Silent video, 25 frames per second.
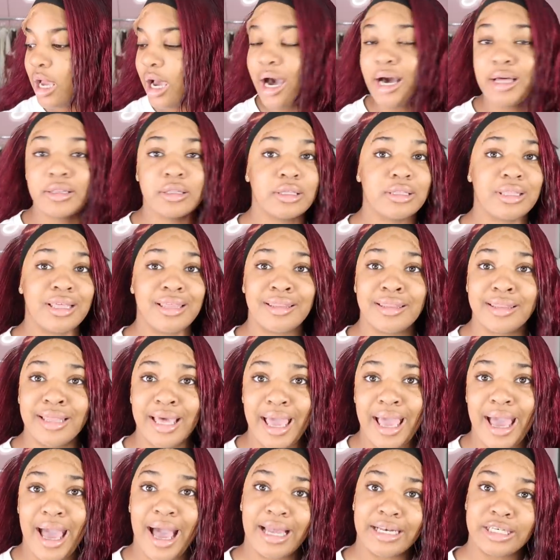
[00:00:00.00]
other than
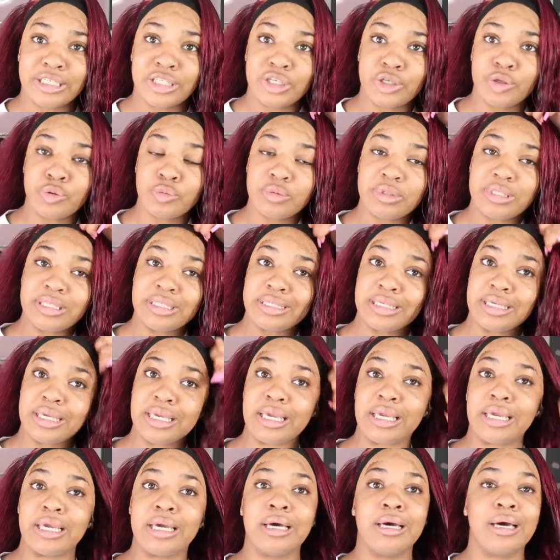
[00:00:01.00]
that, I don't
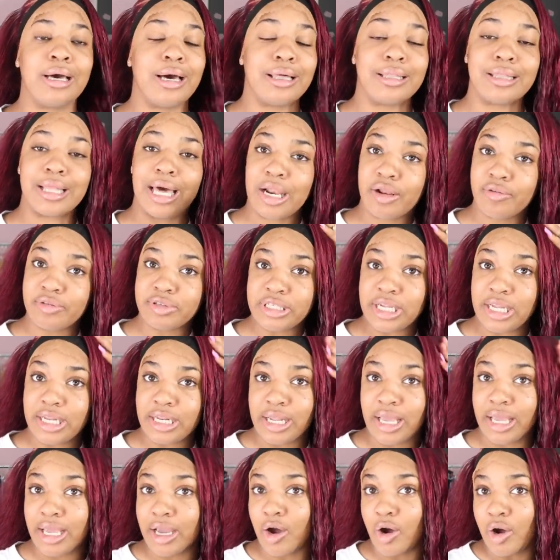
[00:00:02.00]
see a lot of
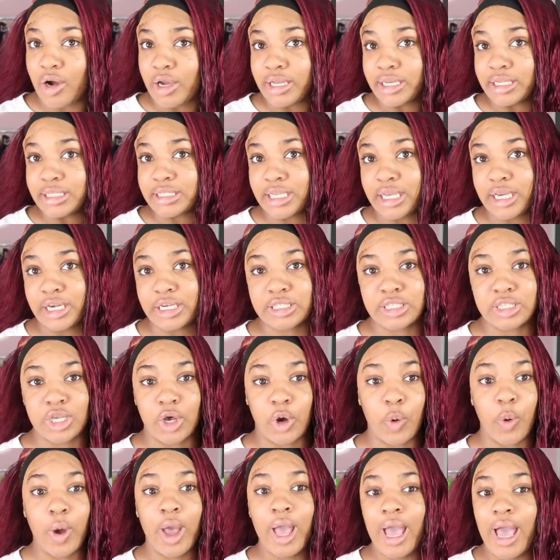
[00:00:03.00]
shedding at all in this hair.
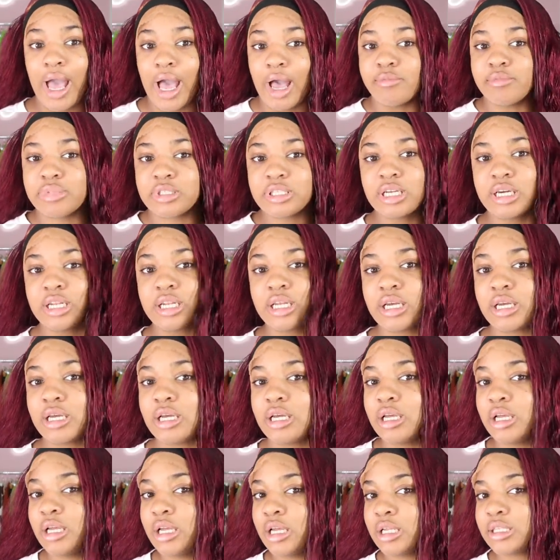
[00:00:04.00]
So I'm just
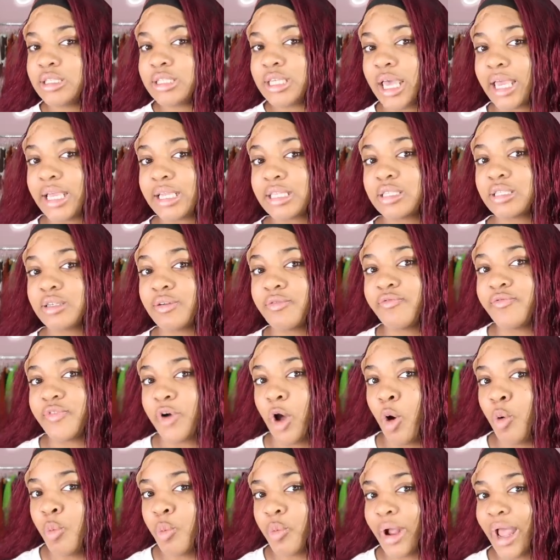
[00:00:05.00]
gonna take some
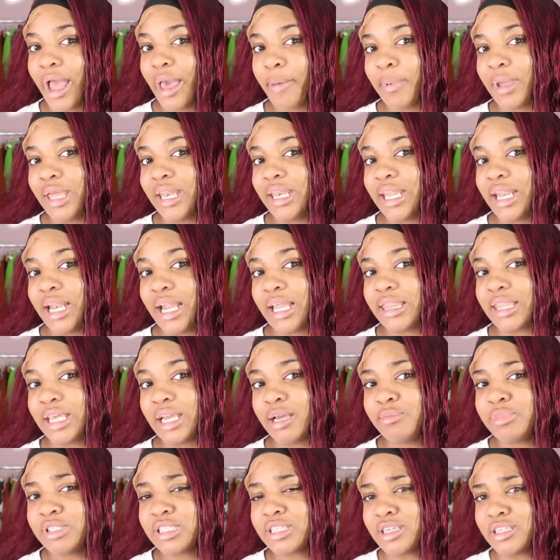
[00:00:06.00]
foam wrap and then I think
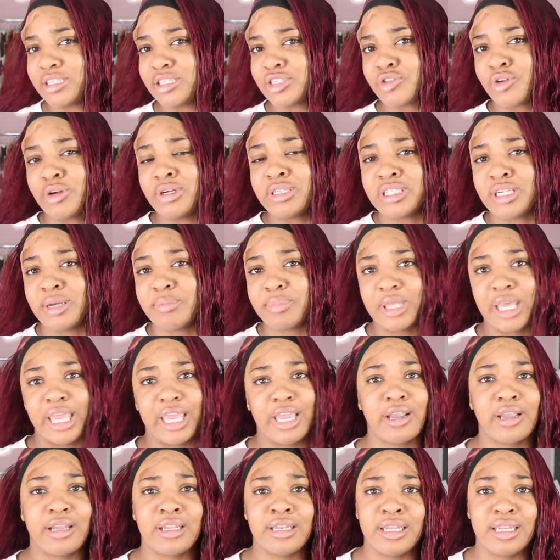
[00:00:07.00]
I'm just gonna scrunch up the
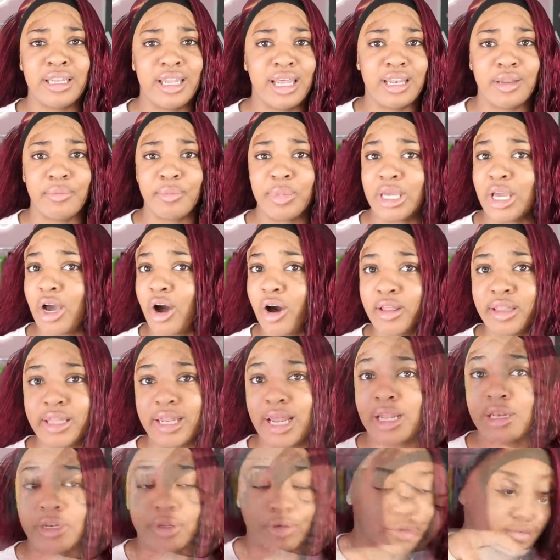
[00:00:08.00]
hair, and then that'll be all that
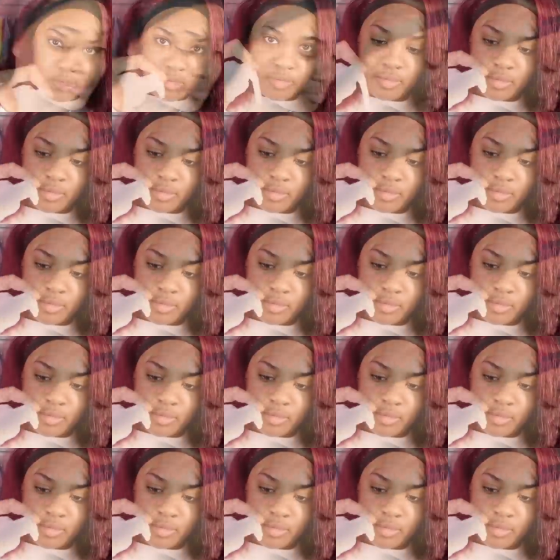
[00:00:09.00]
I do.